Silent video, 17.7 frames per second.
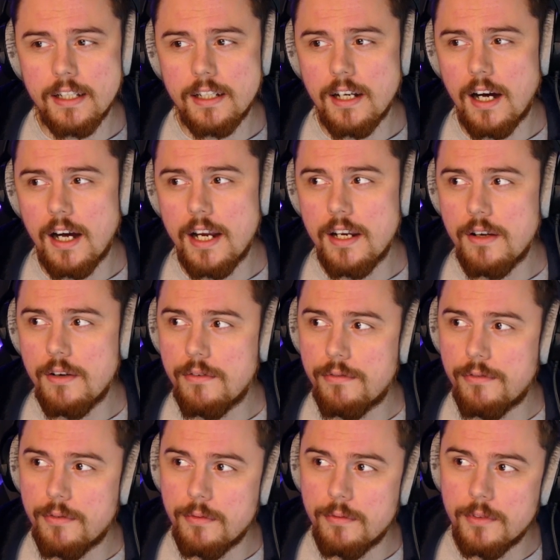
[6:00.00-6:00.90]
kind
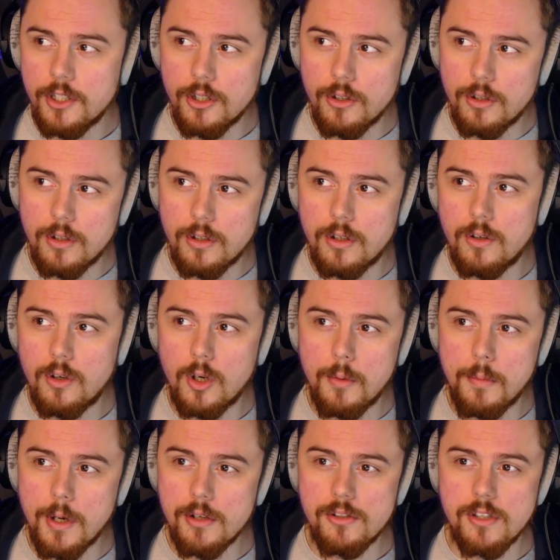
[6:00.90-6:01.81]
of you're
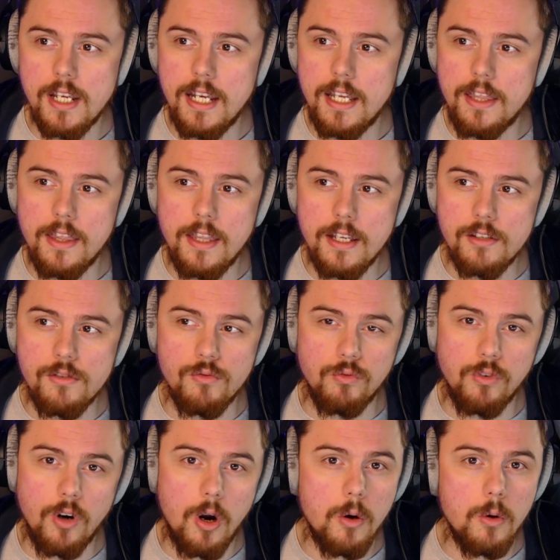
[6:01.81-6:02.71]
almost in this
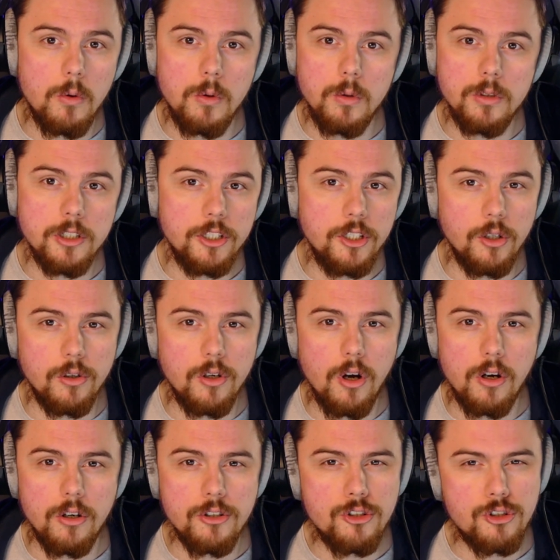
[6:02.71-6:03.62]
role. You're
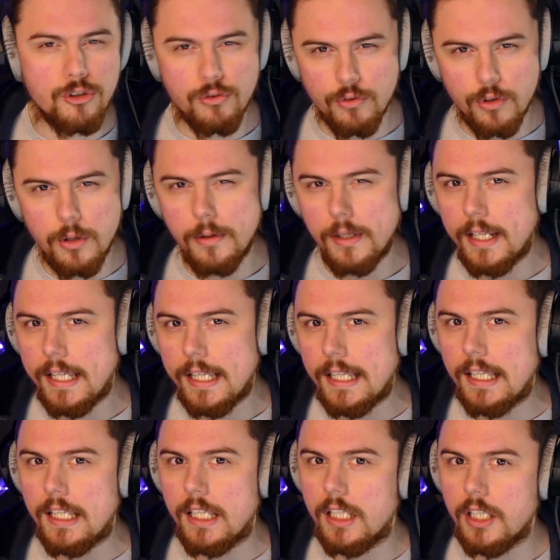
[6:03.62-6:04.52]
not
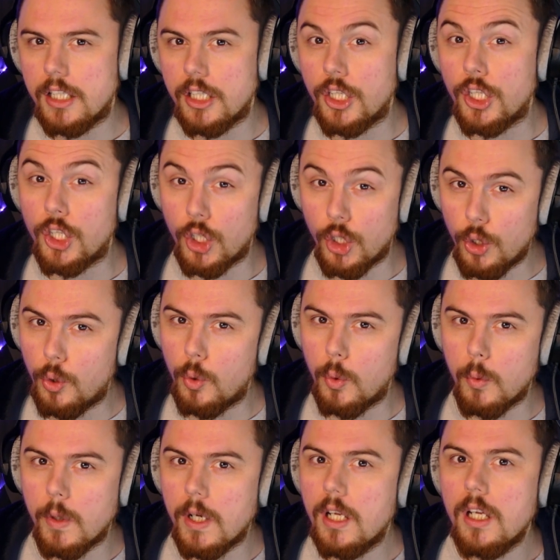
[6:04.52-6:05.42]
truly
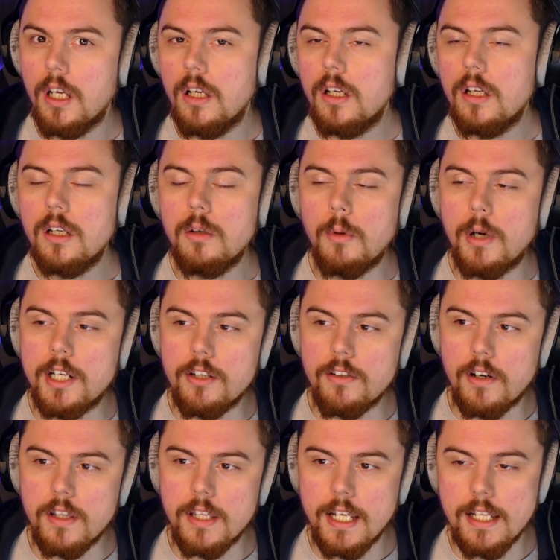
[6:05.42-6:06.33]
you when
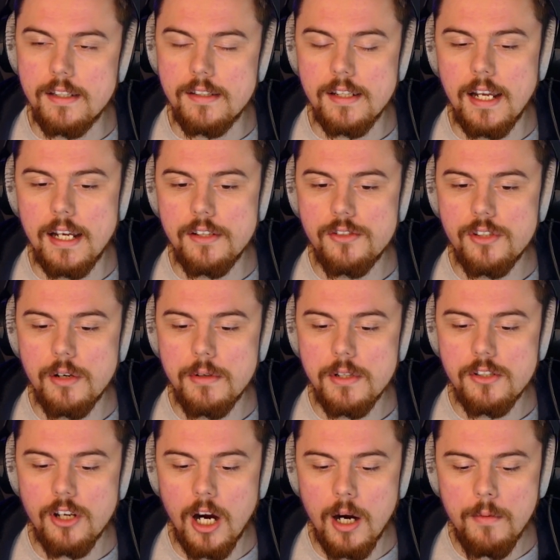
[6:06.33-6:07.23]
you're on the internet. So
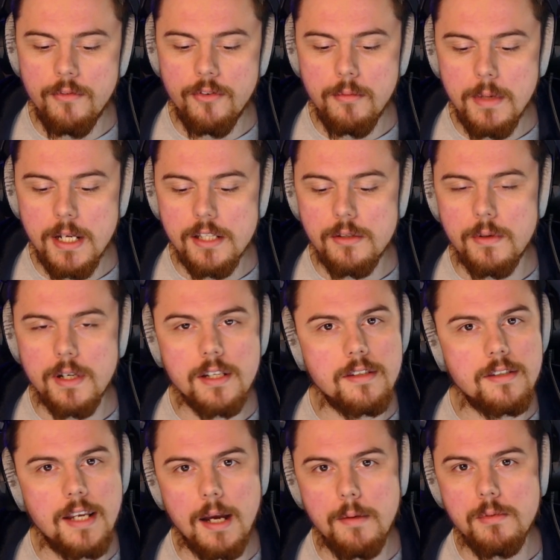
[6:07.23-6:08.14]
it's time for me to
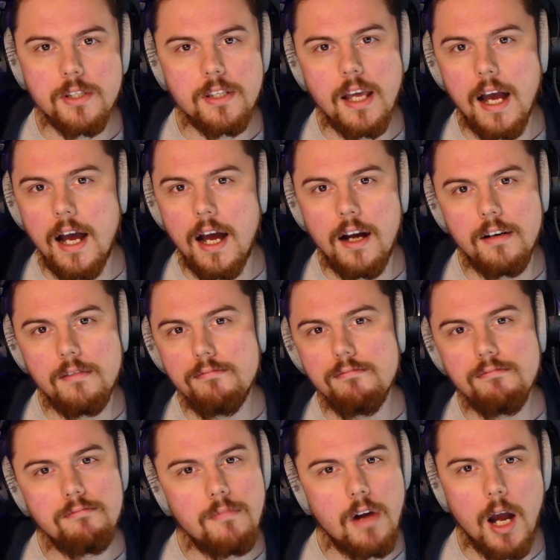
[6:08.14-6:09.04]
accept that
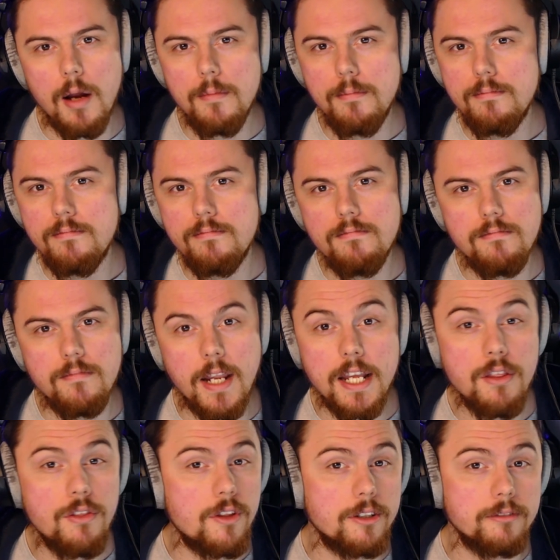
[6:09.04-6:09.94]
I'm
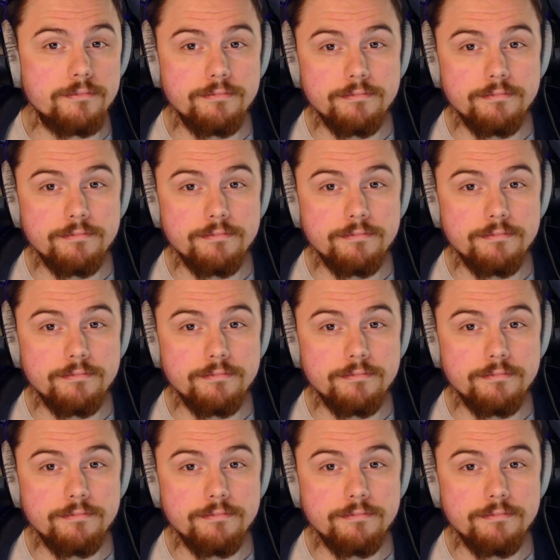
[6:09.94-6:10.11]
Nathan.